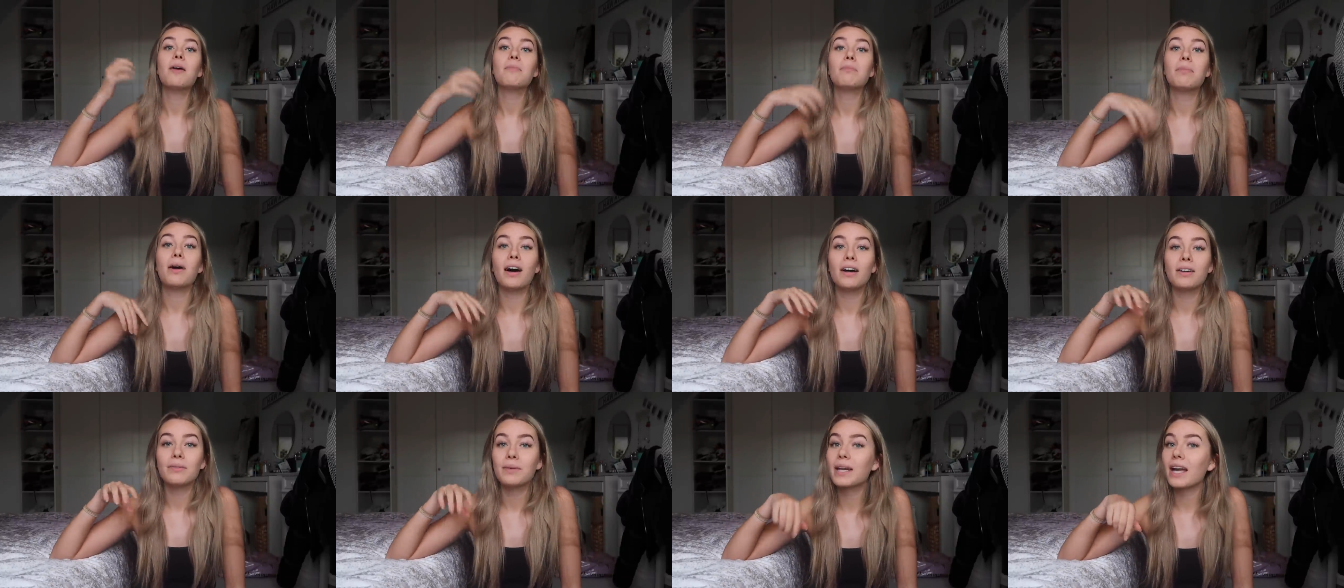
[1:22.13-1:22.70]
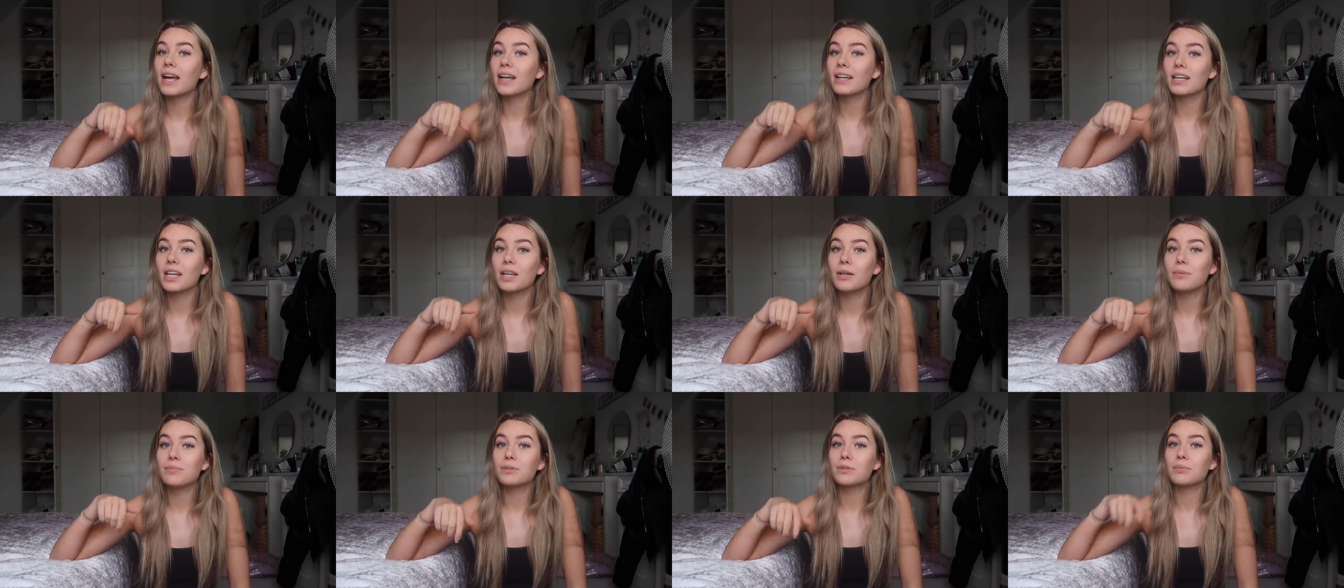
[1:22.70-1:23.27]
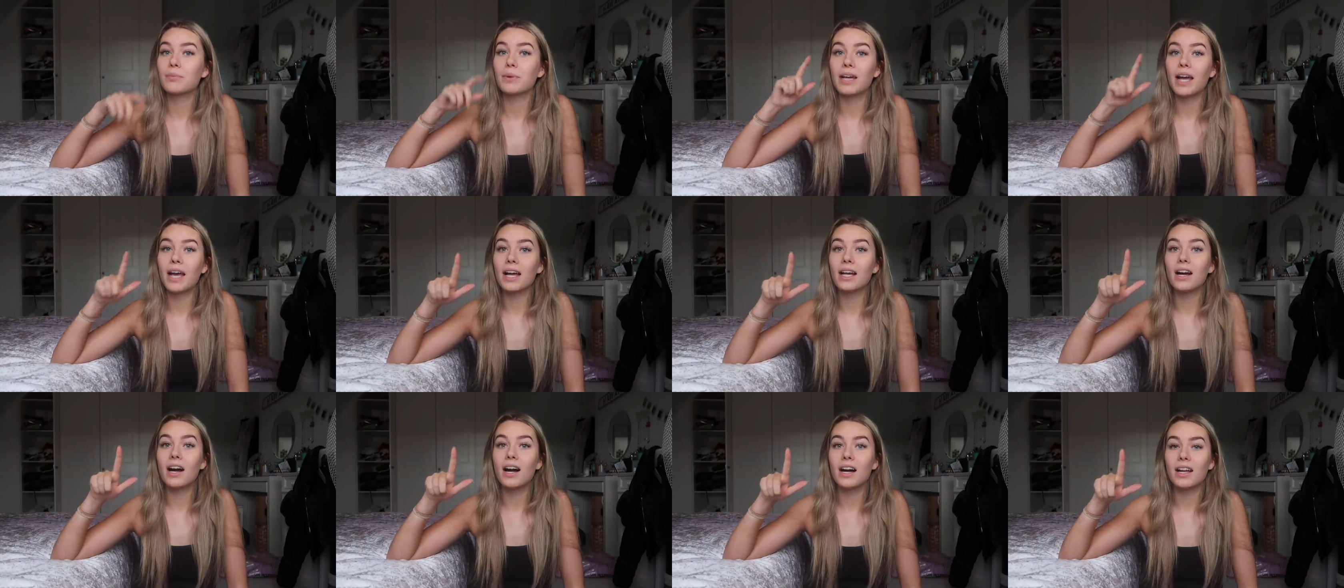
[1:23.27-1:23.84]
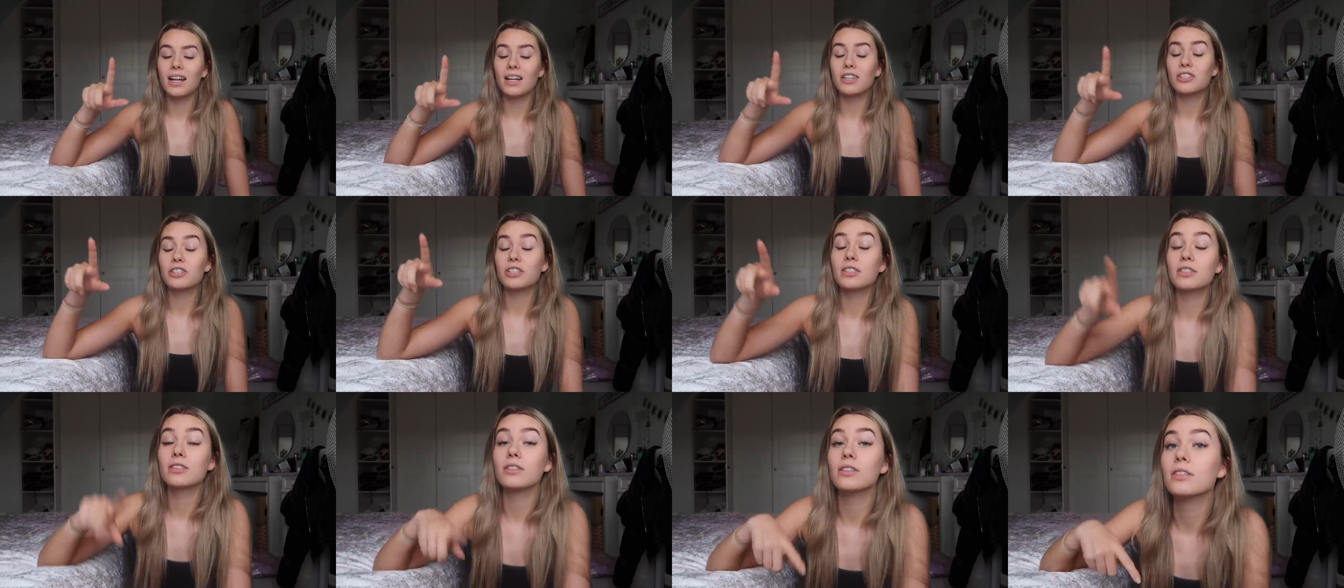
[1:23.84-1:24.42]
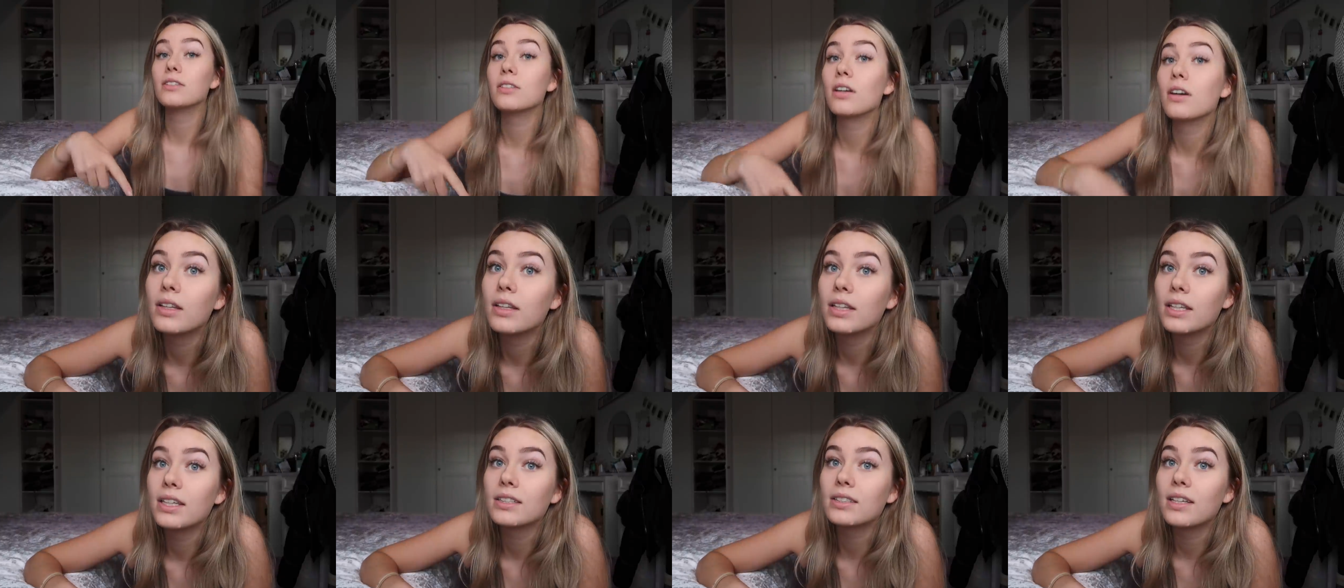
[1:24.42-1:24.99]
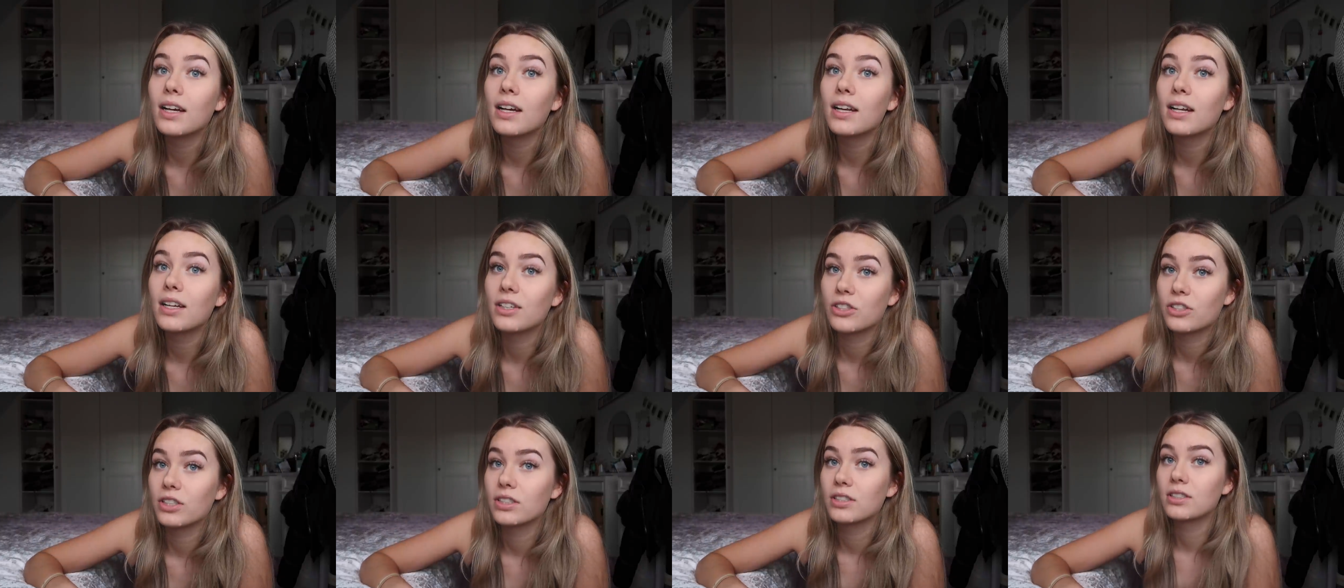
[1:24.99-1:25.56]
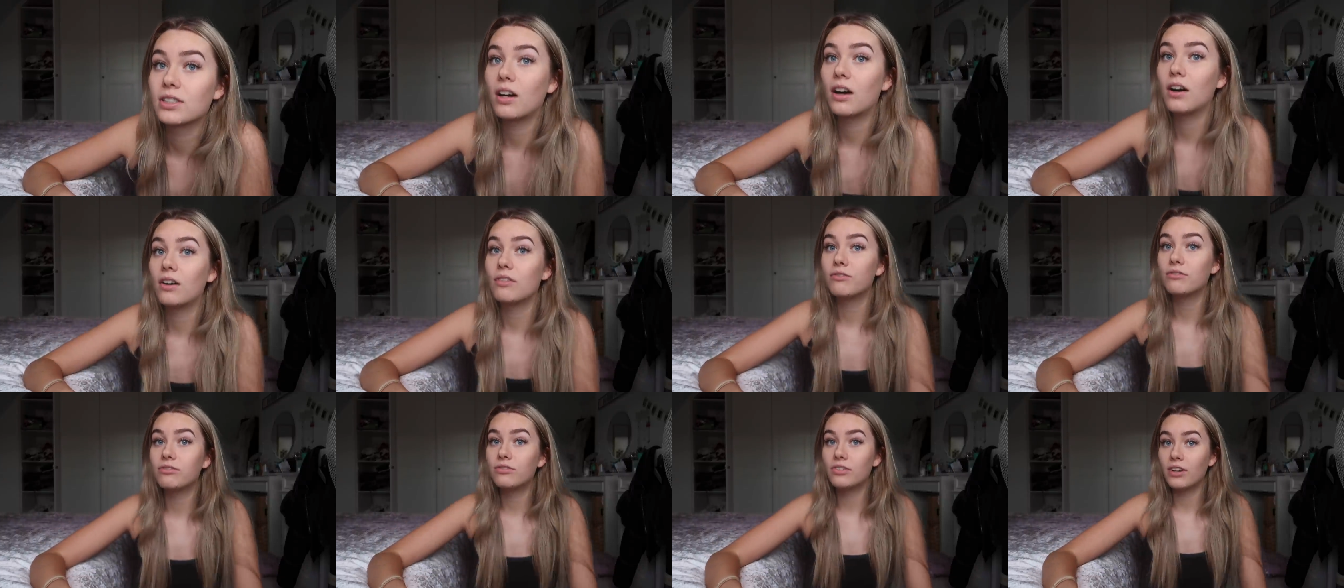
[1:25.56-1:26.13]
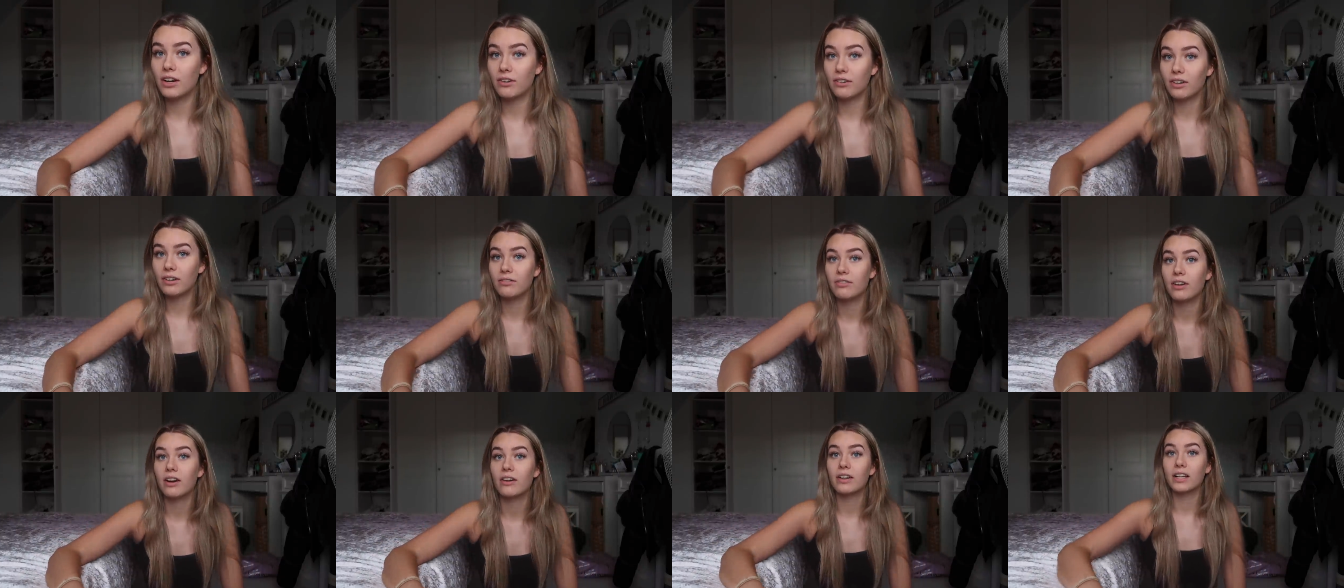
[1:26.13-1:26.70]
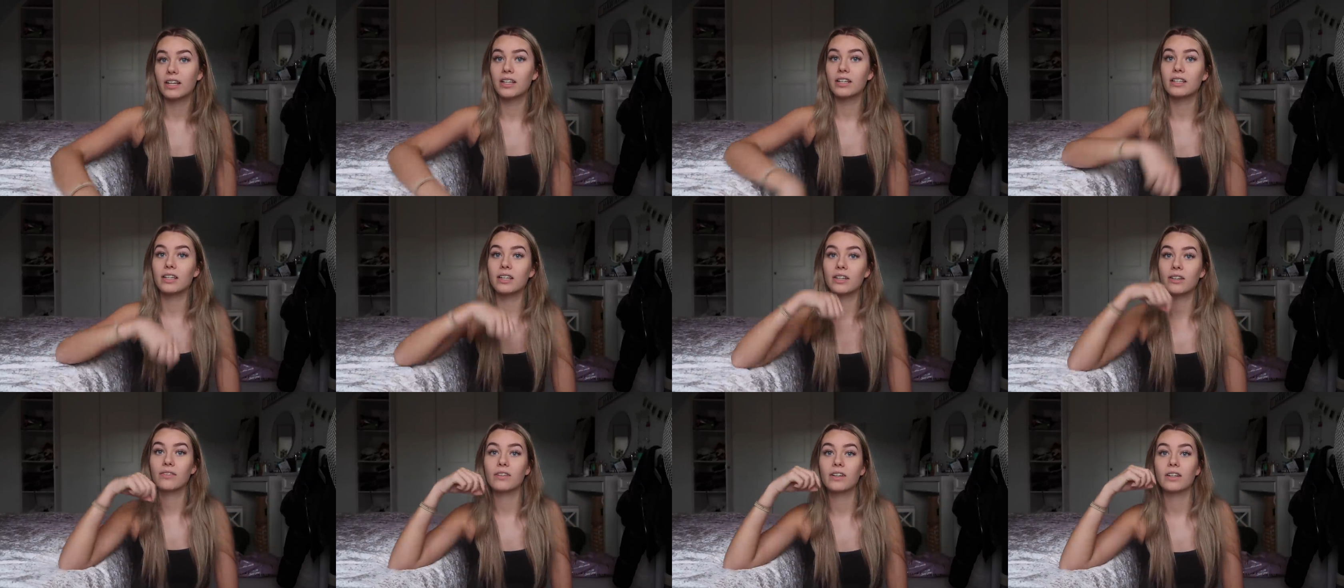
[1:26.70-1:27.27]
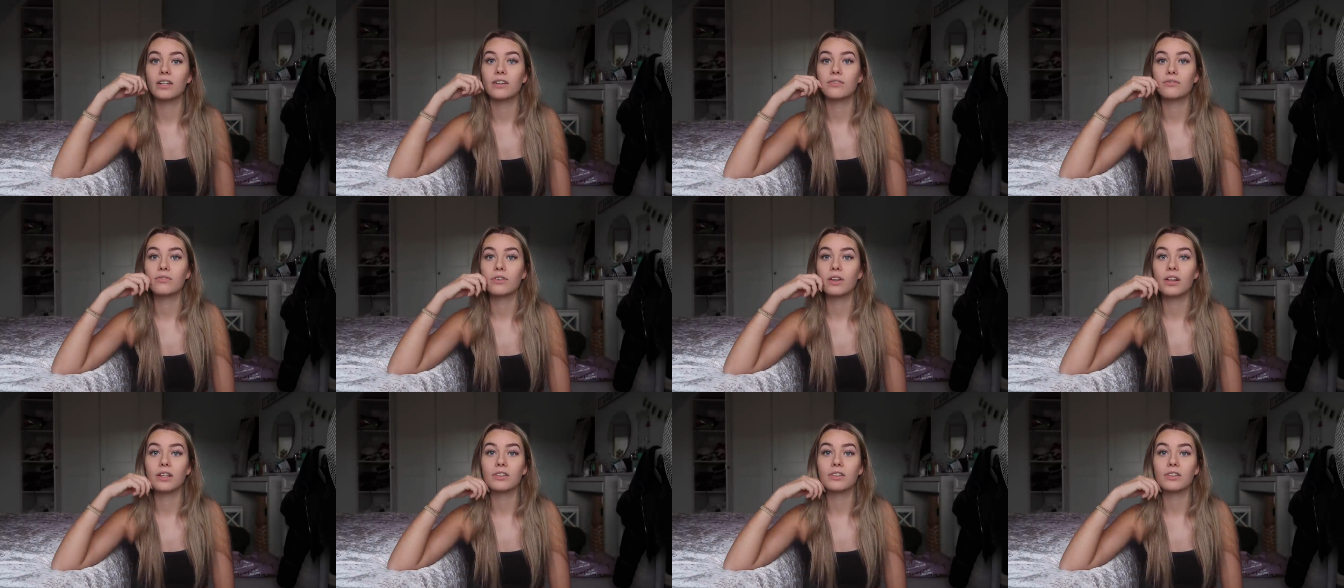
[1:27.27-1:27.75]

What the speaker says: but we're getting lips, we're getting eyelashes, because these eyelashes are very, very in need of an infill.